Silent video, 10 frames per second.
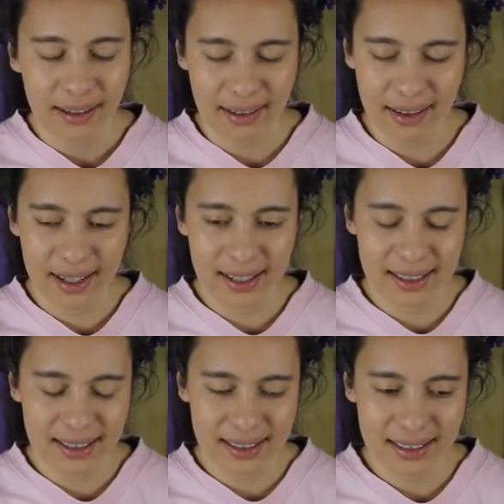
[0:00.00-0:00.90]

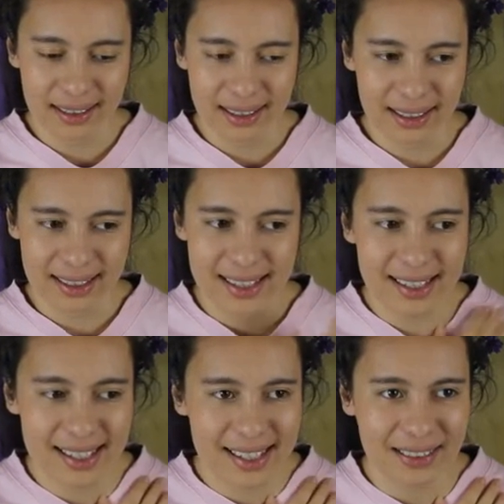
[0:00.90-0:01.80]
And I
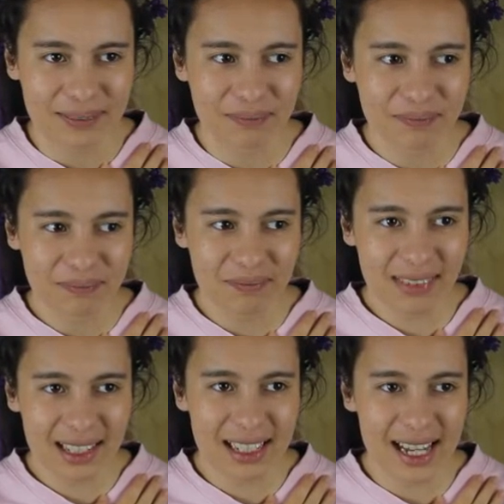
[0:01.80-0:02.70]
just,
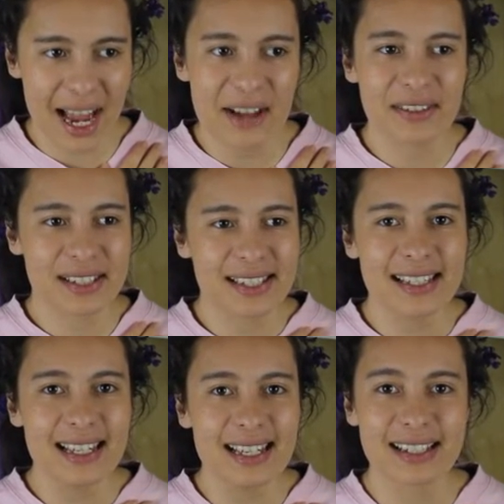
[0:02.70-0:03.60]
seeing